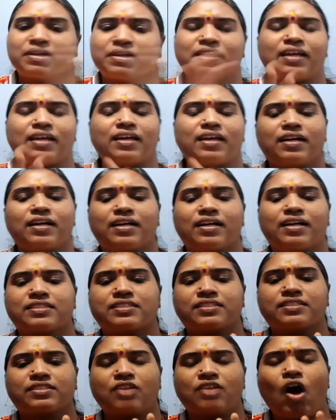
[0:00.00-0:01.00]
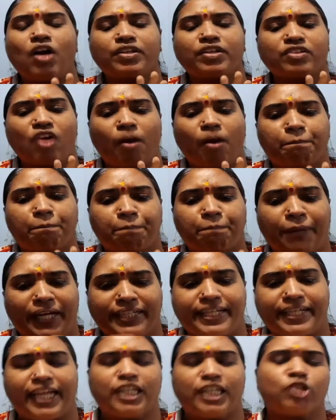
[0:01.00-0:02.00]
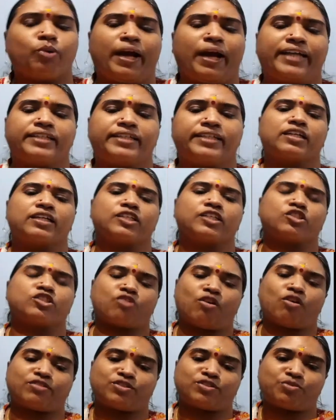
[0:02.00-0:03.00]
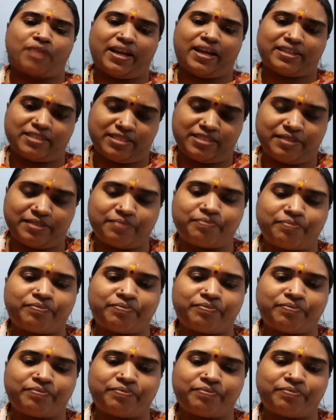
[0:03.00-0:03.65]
he is not competent to enter into contract